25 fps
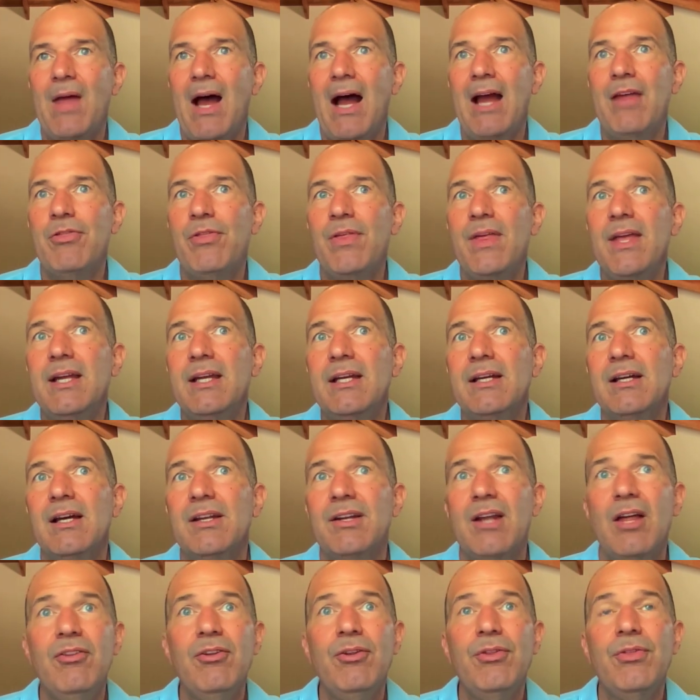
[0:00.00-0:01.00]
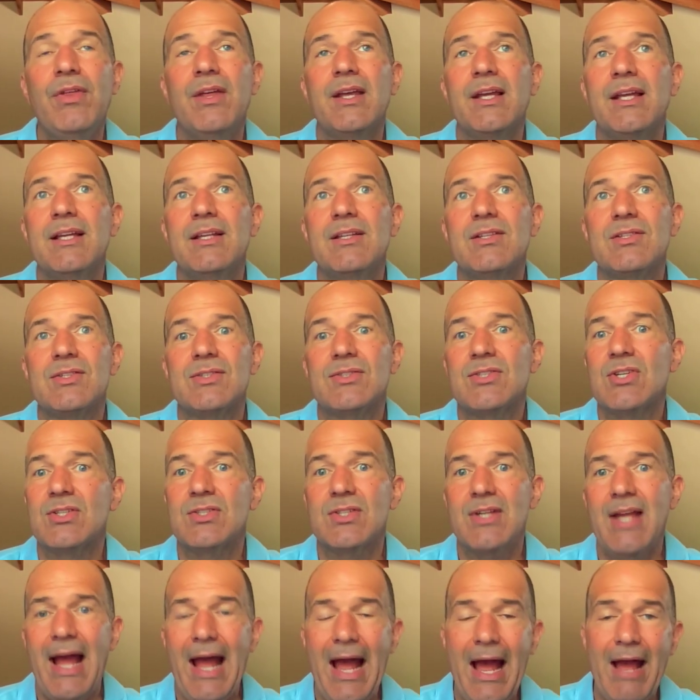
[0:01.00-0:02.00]
I think another thing is
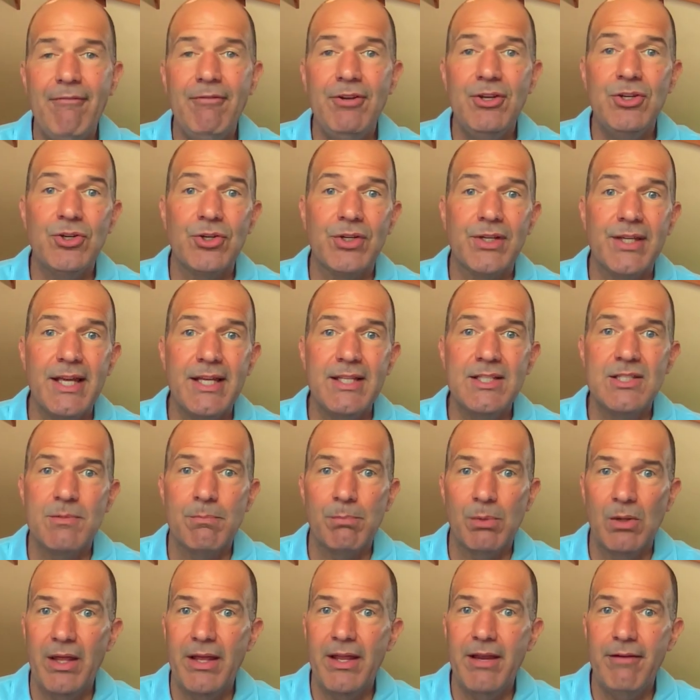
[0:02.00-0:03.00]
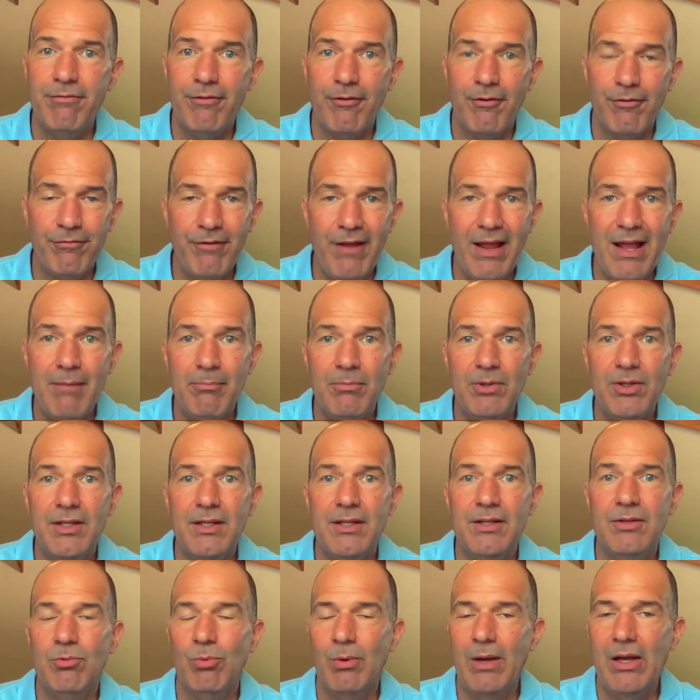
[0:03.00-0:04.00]
just having your kids play for
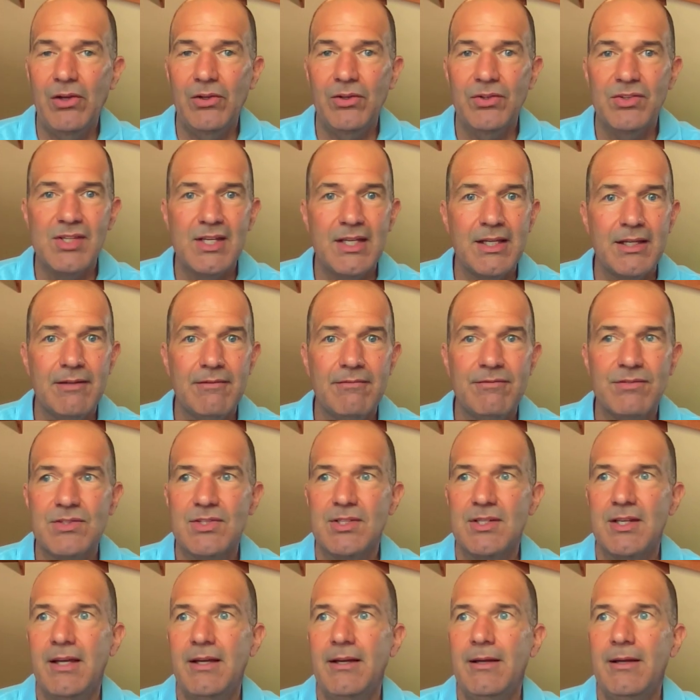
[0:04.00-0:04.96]
family, relatives,